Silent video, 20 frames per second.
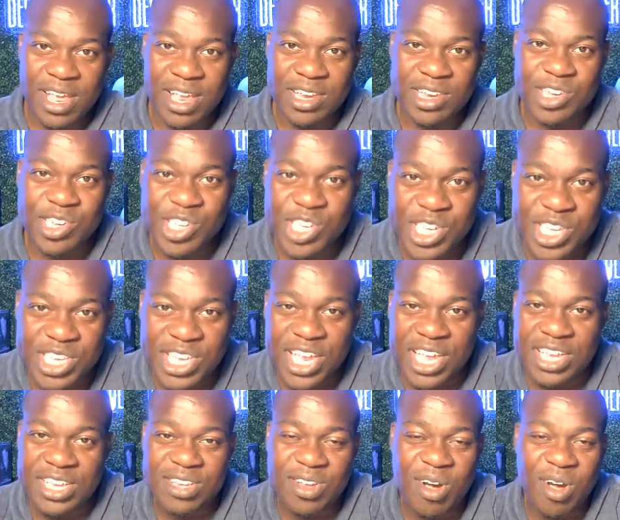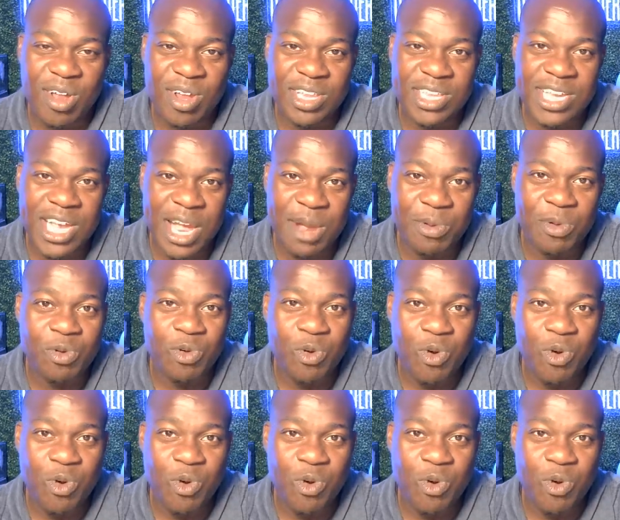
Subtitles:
And she says all the time,